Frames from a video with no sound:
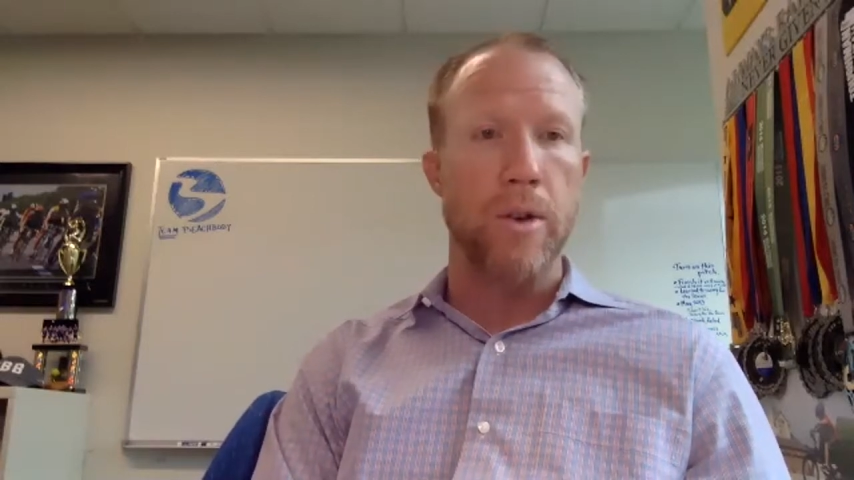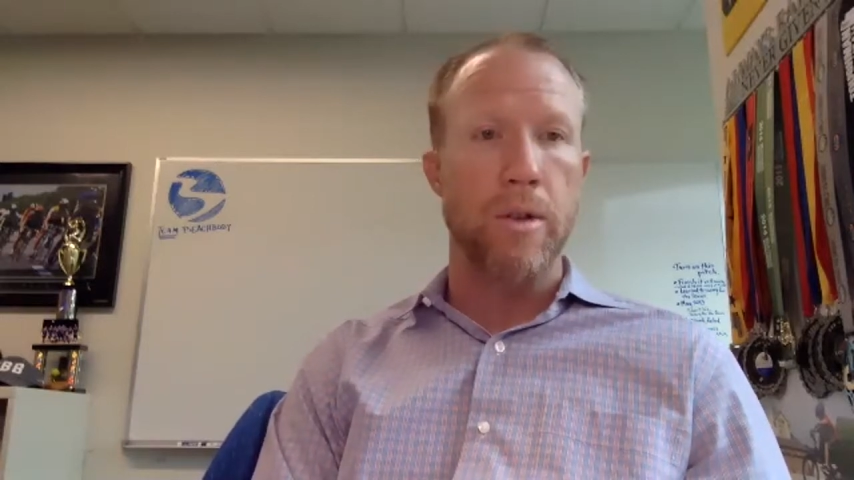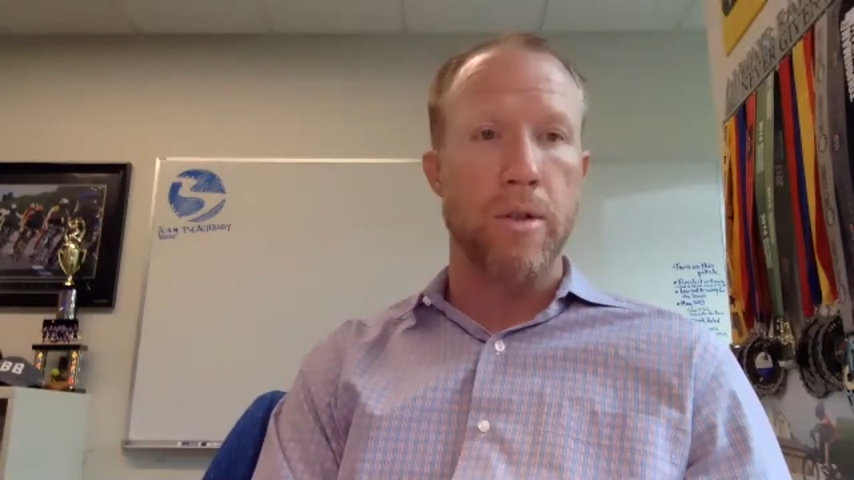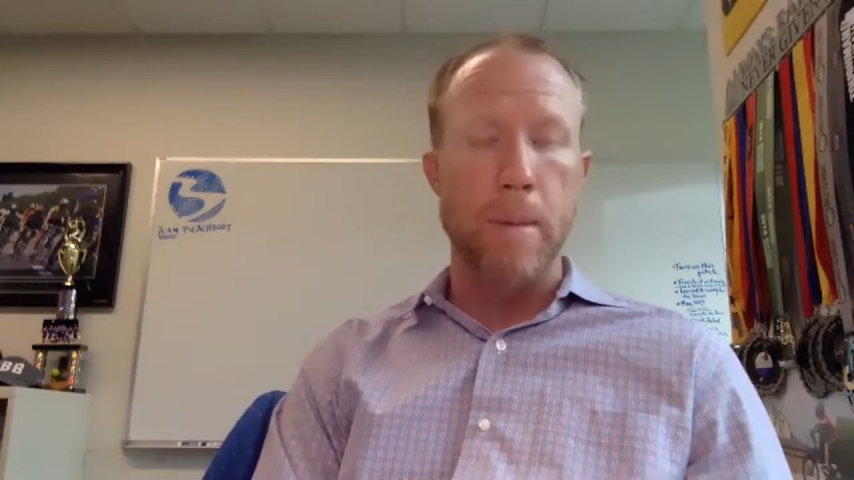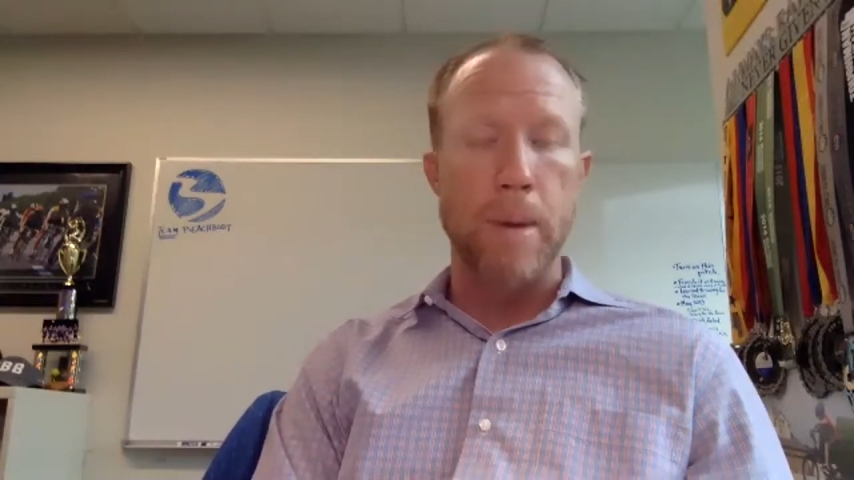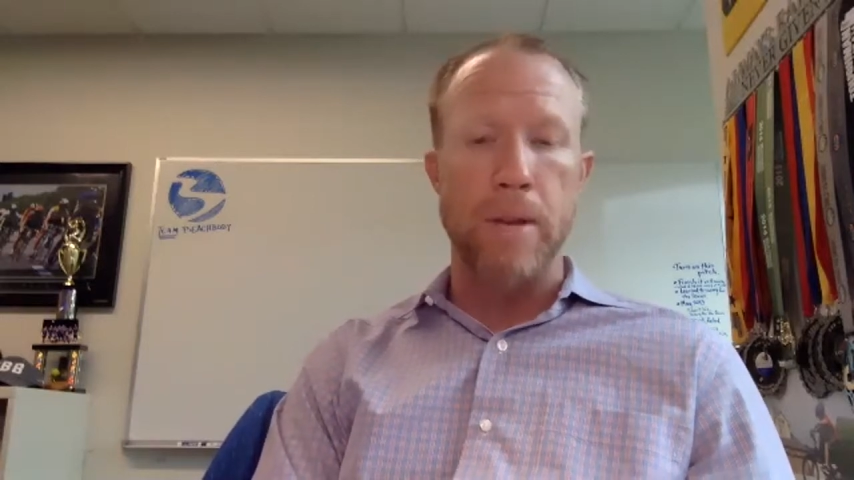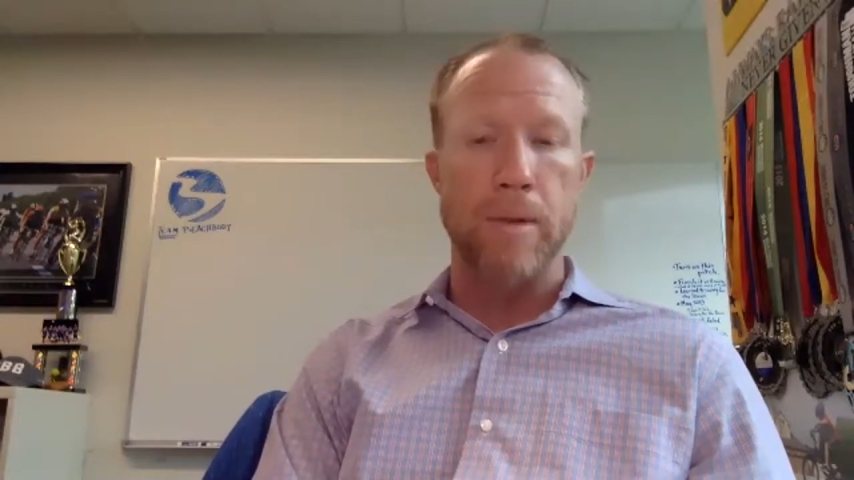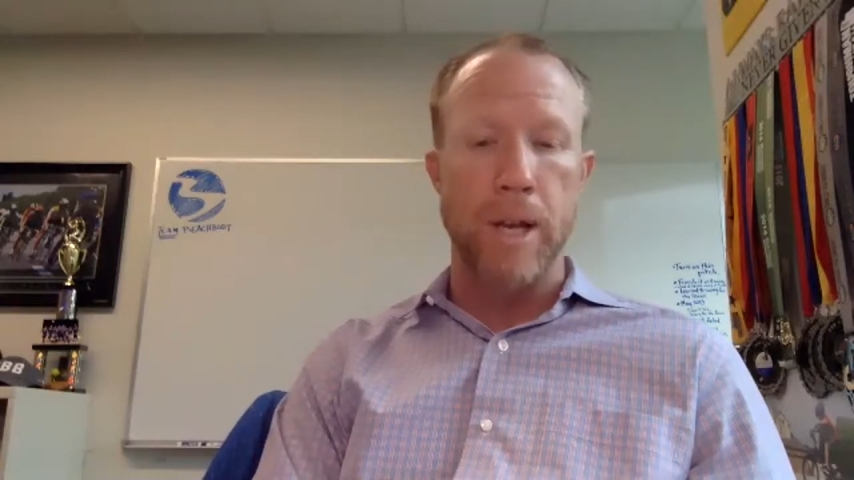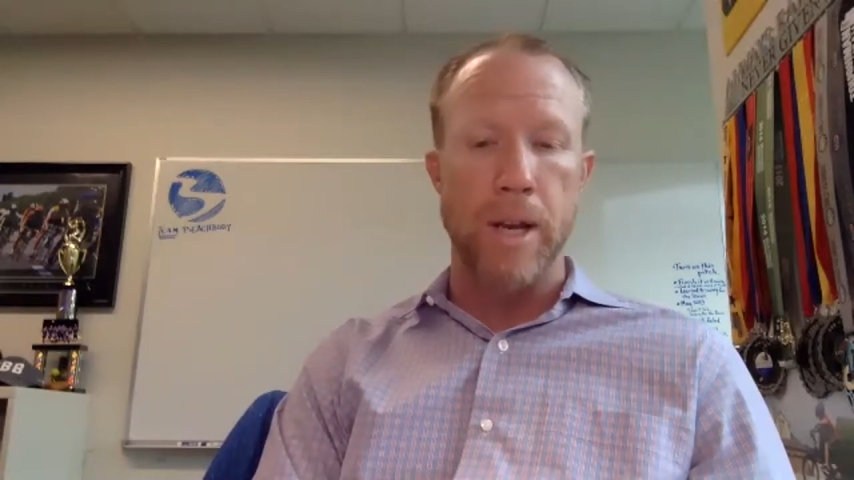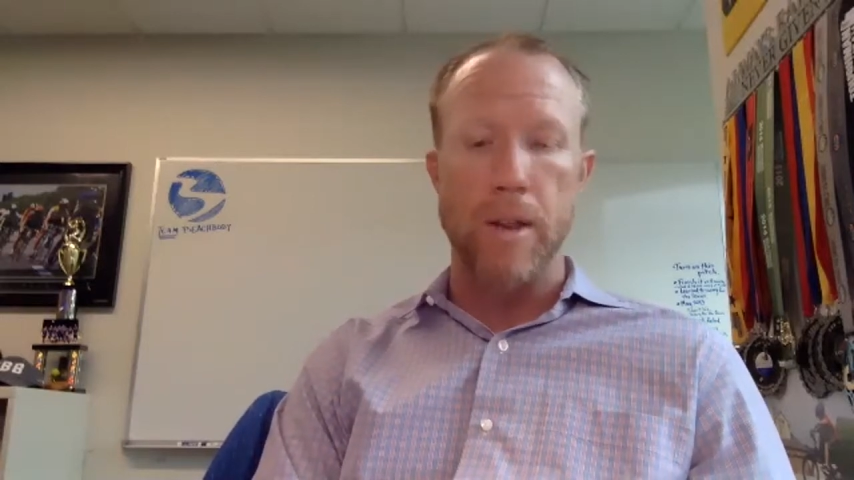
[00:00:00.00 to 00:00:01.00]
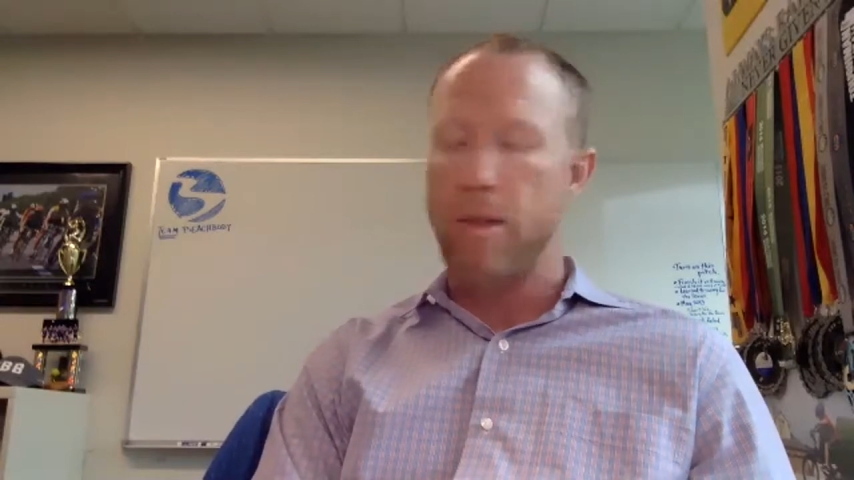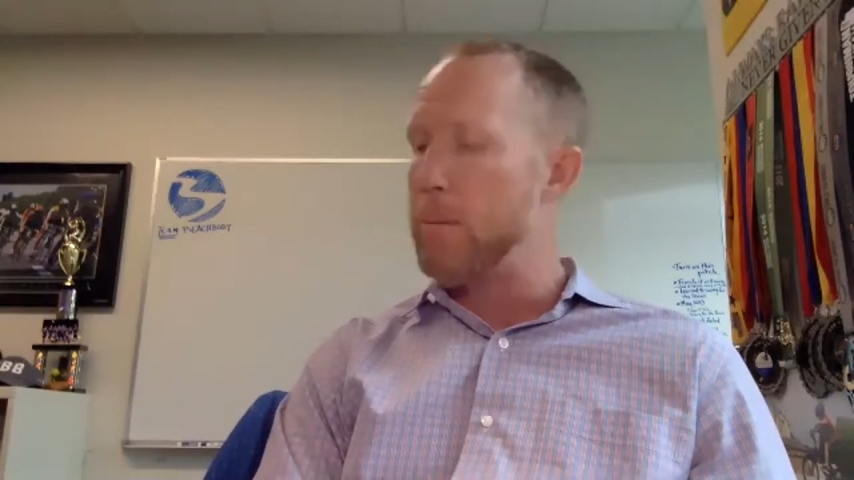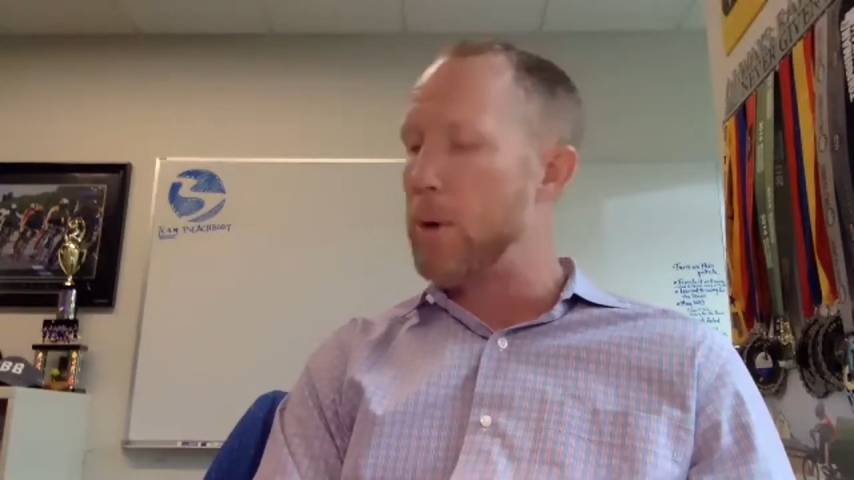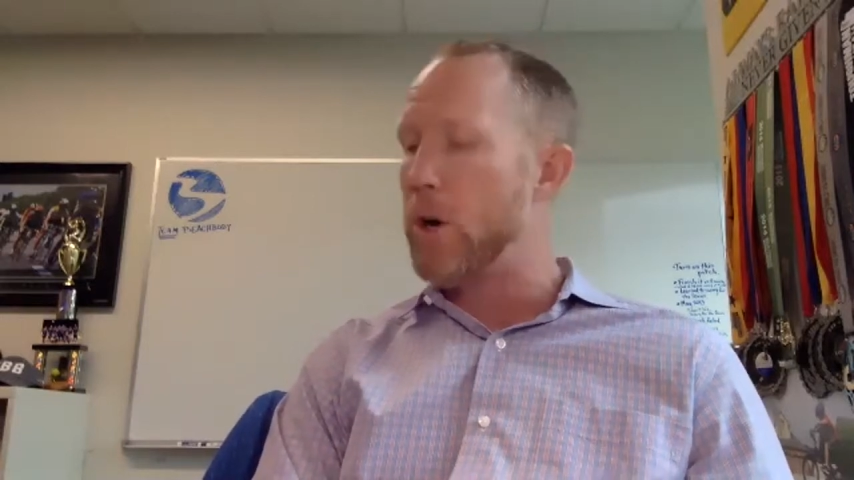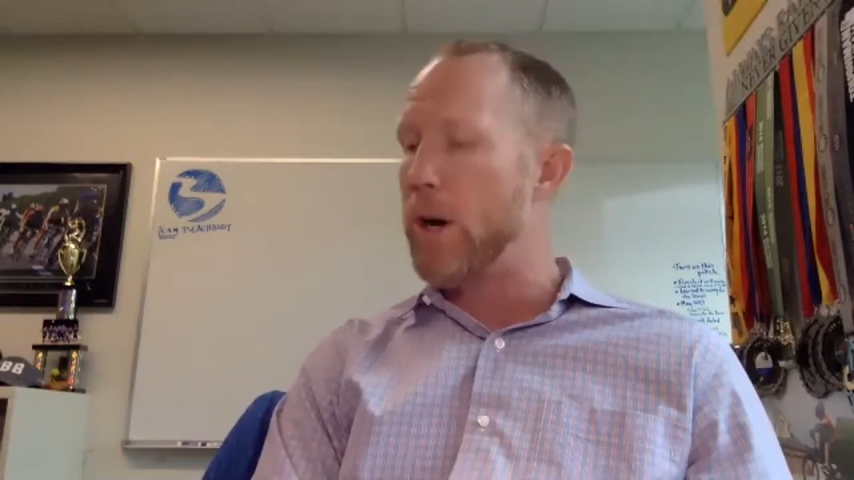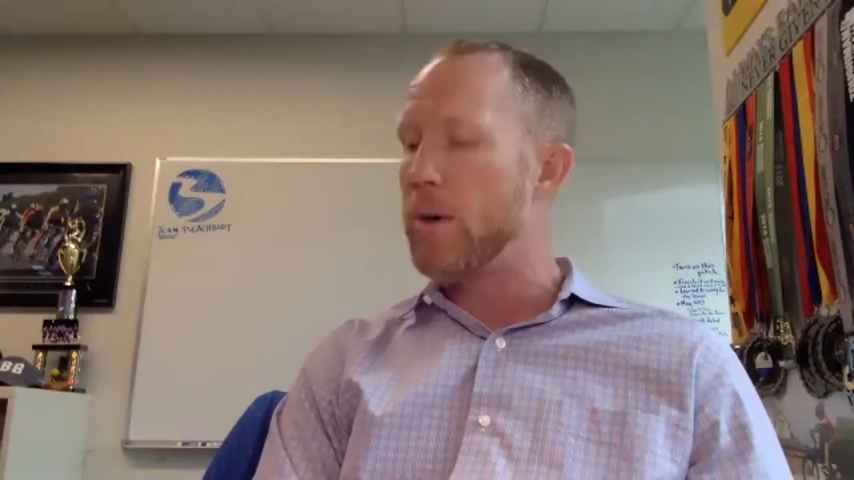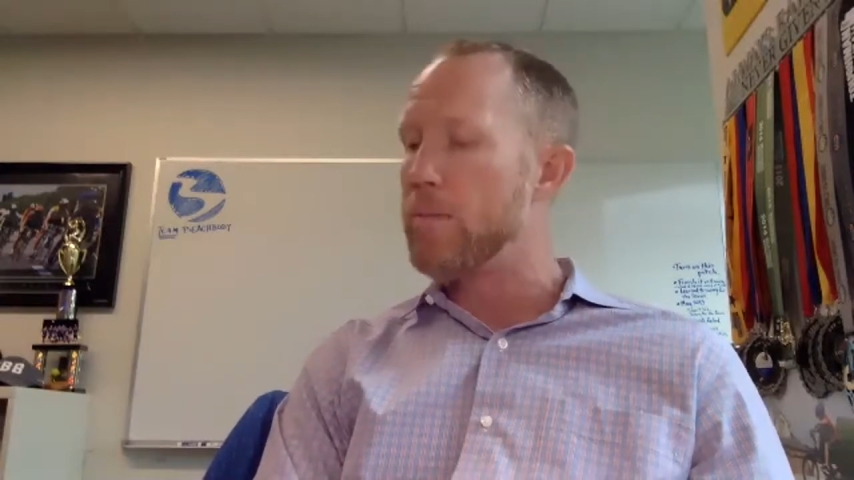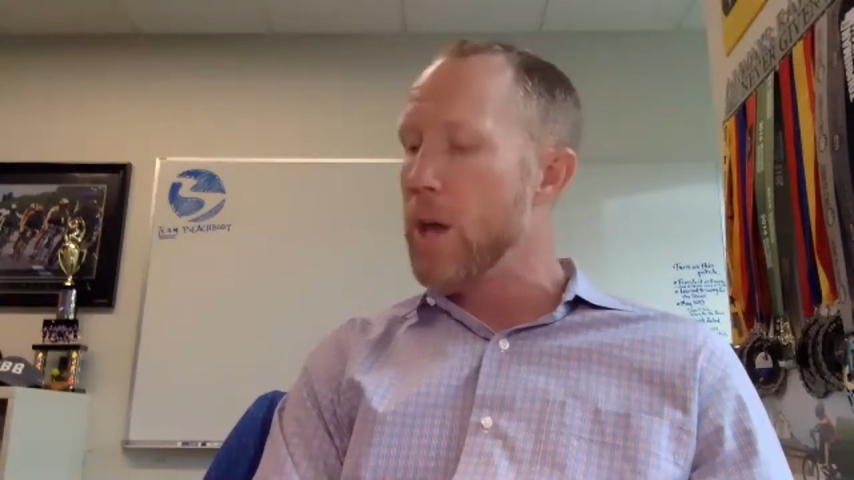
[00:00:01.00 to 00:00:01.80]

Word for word: a summit in the summer here.